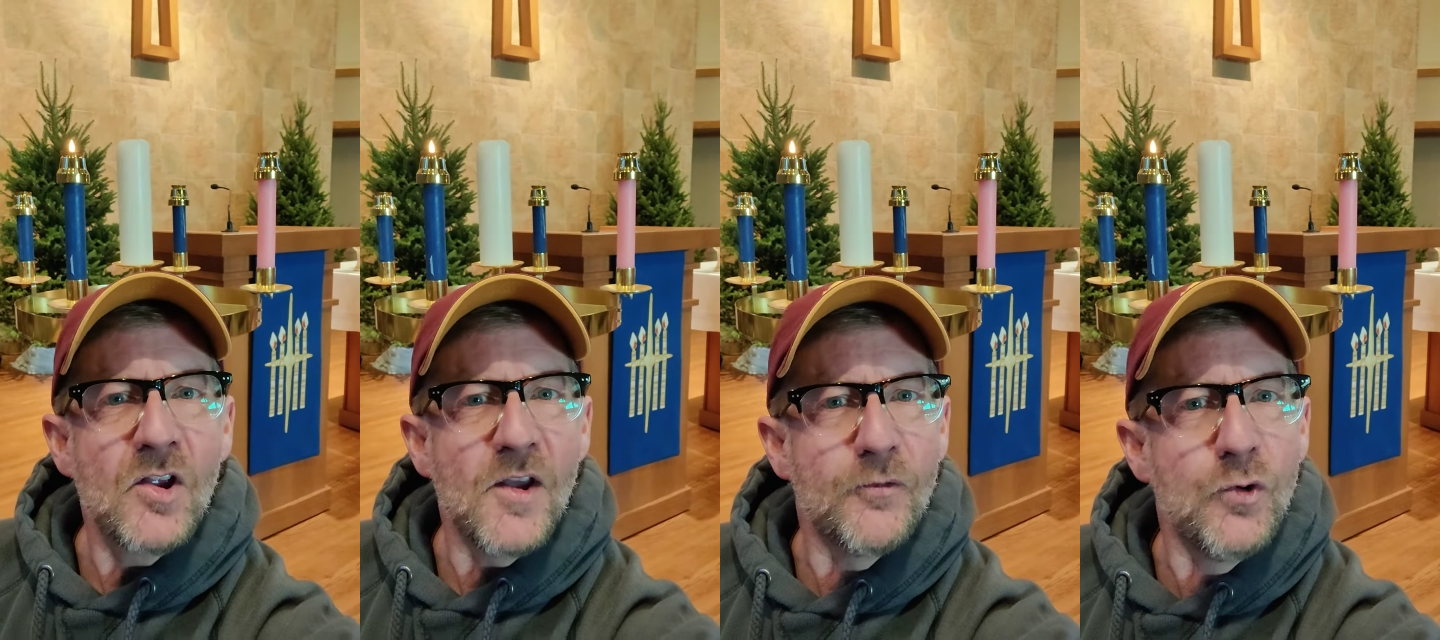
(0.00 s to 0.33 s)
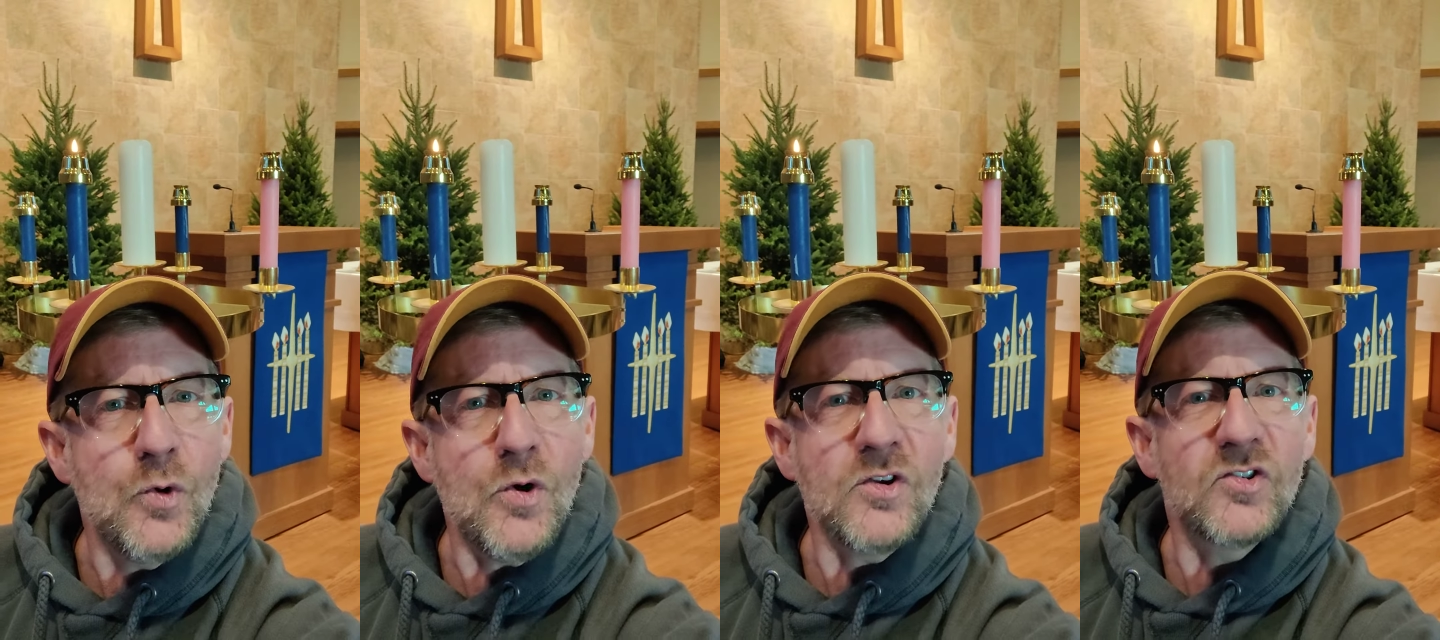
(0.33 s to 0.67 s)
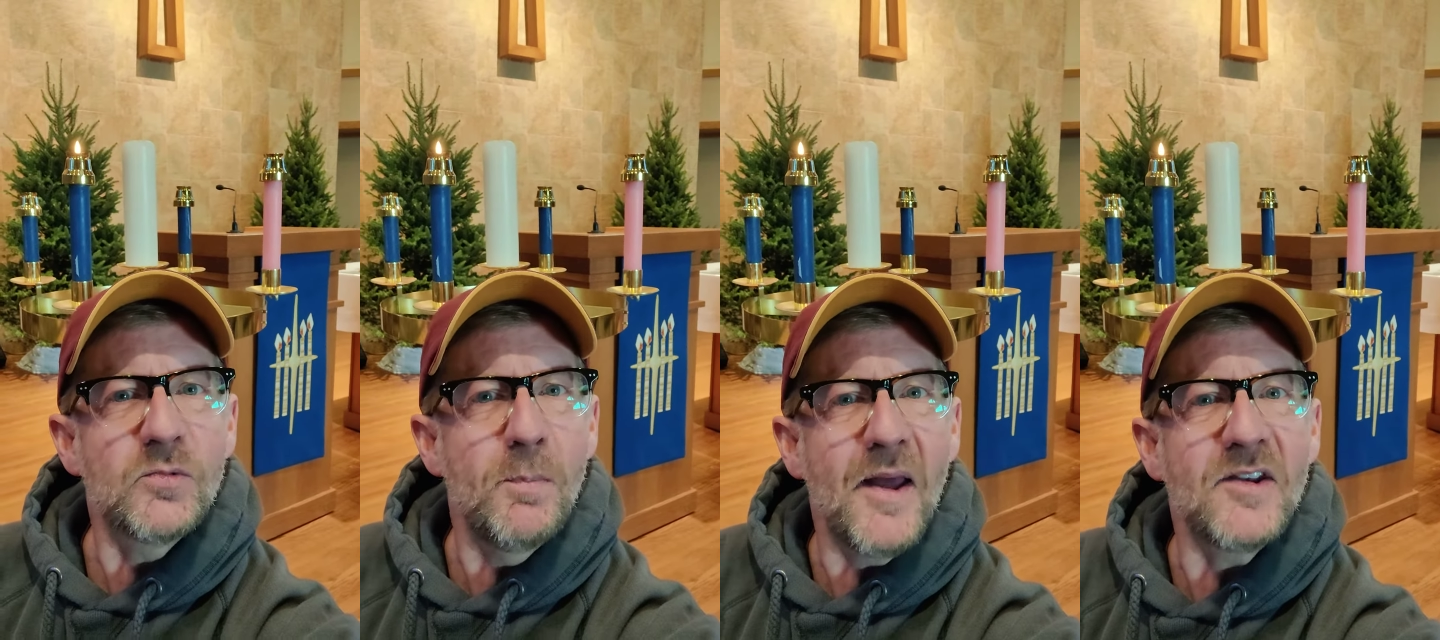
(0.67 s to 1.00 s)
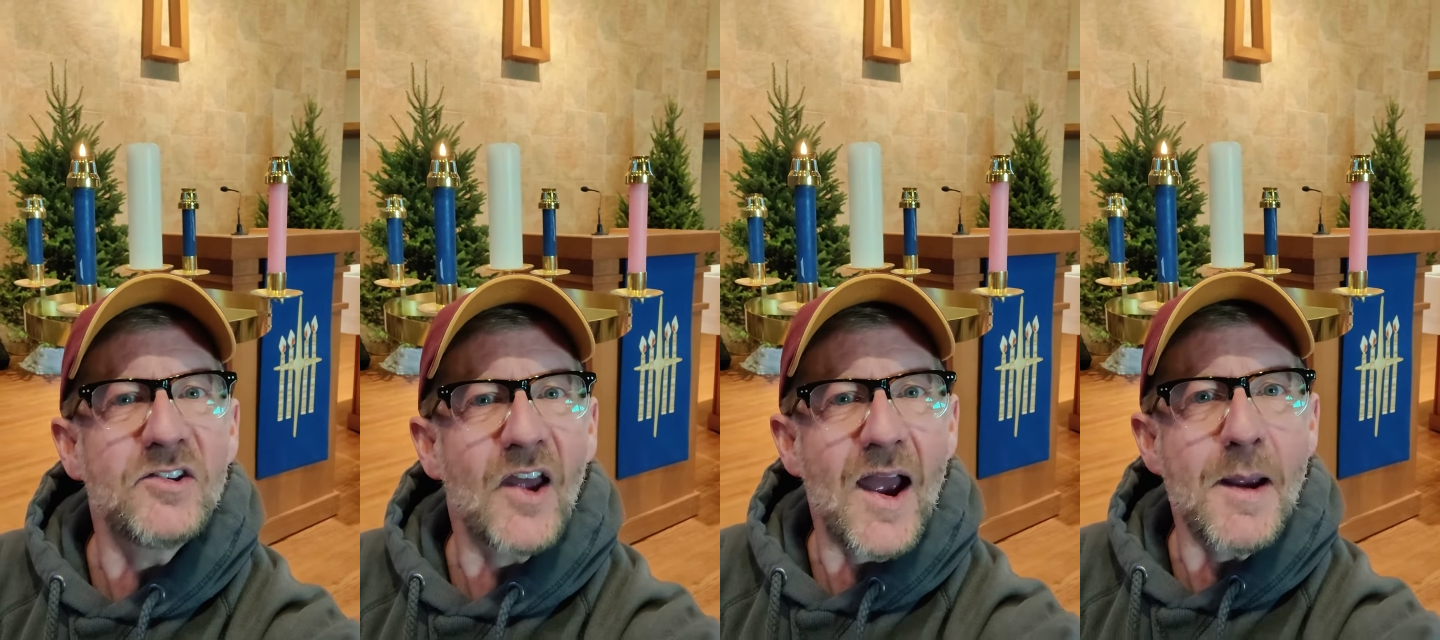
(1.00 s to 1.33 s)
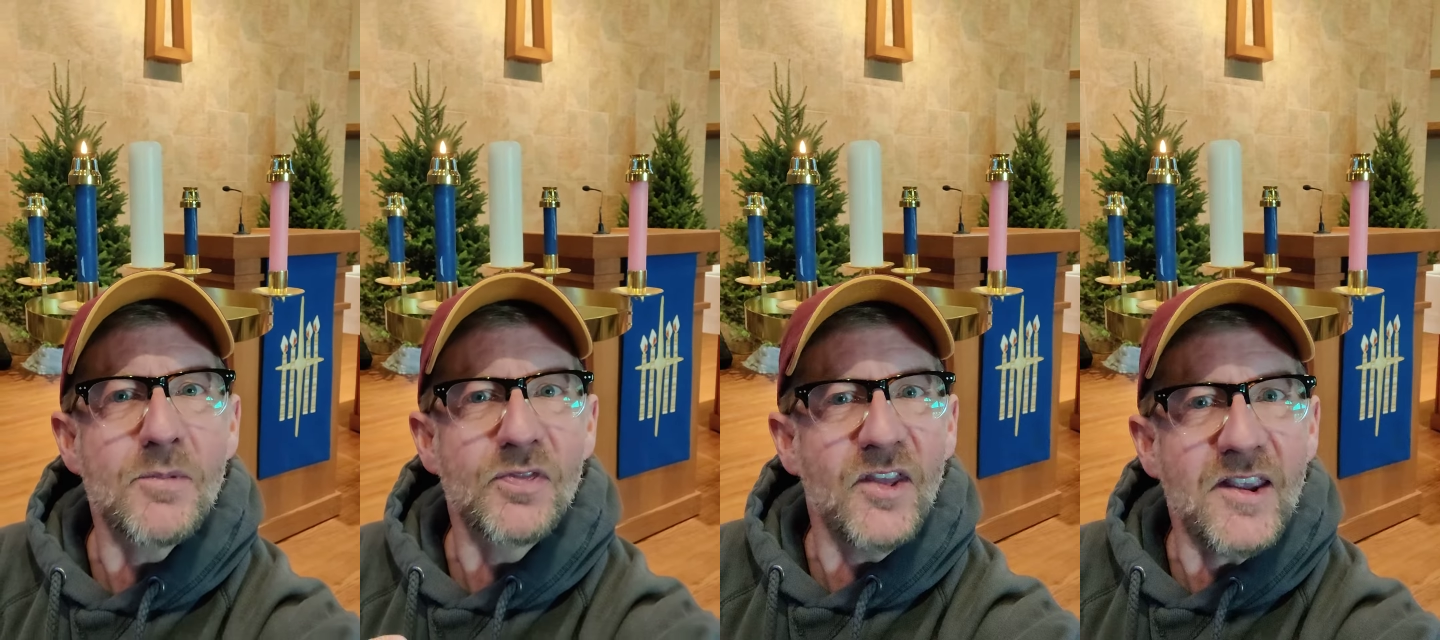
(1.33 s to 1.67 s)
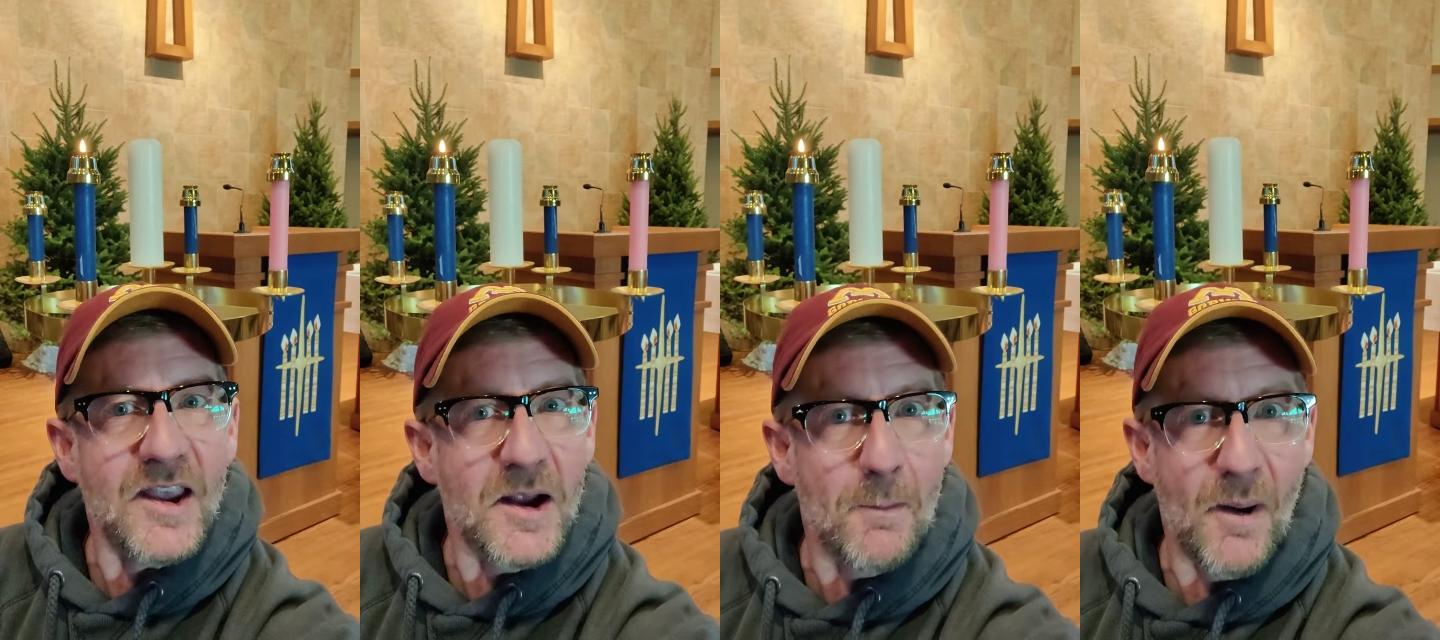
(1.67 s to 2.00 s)
If you spend time
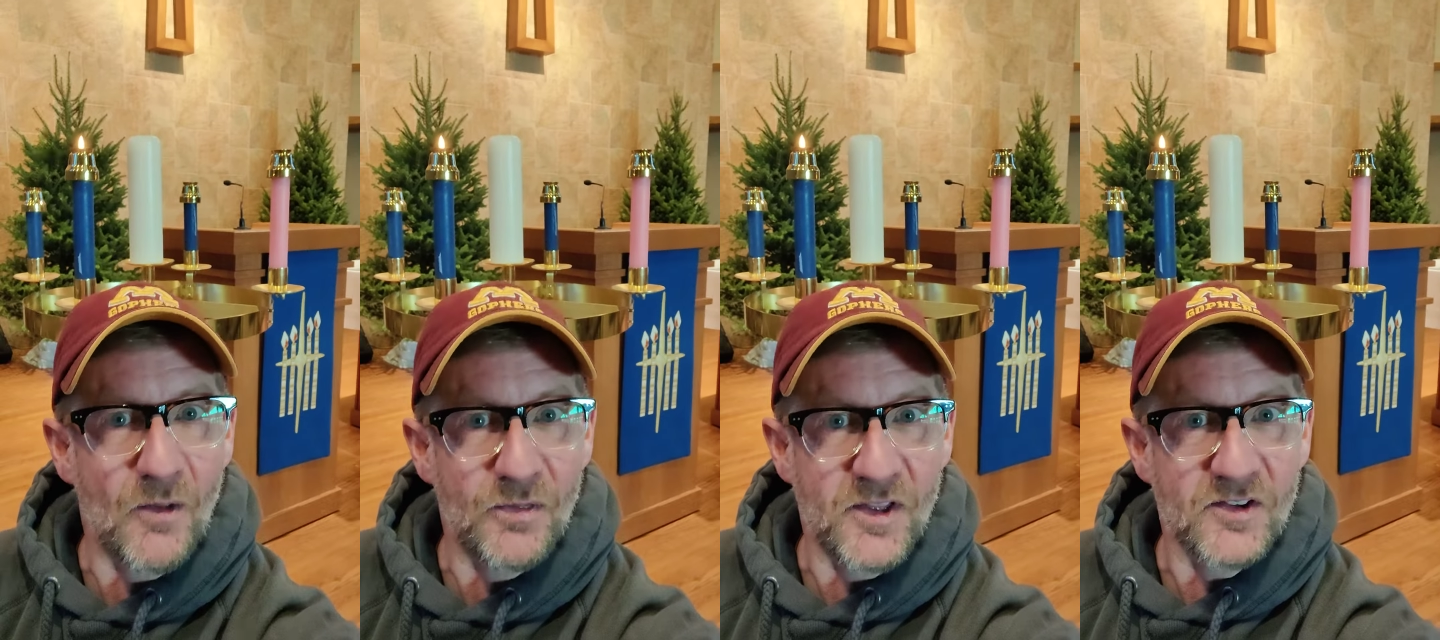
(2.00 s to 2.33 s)
thinking about